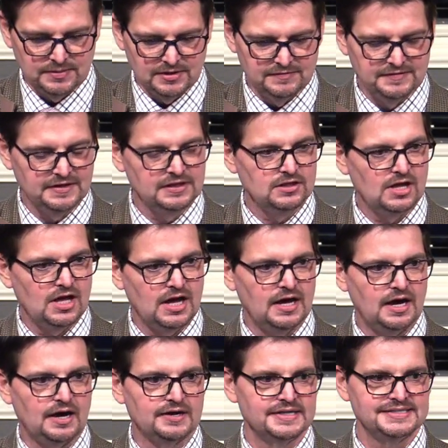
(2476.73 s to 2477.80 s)
perfect
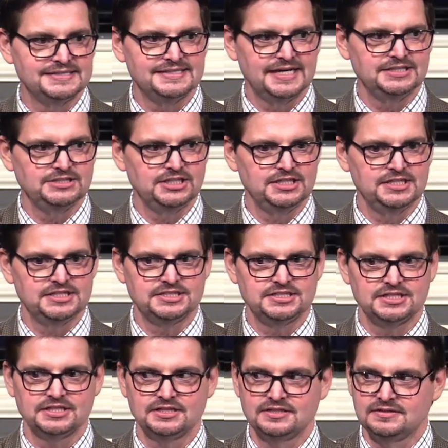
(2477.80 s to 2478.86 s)
law, our intention is
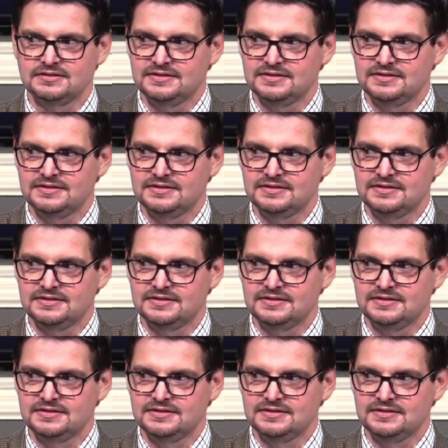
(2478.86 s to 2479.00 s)
to